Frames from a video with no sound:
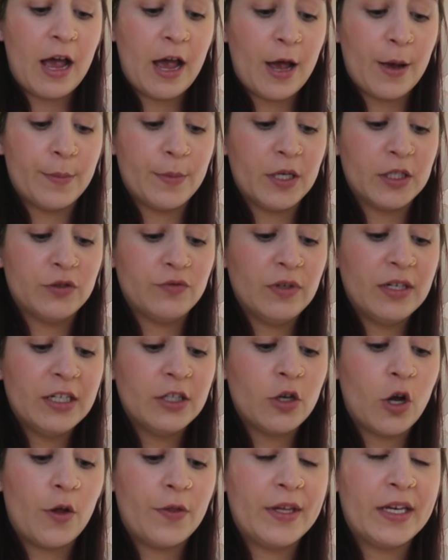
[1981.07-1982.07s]
it's
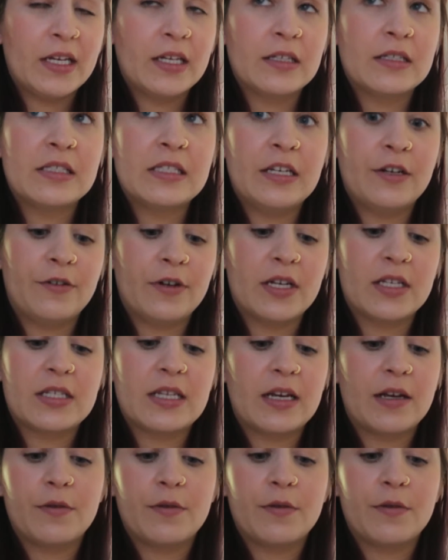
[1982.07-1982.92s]
really nothing serious,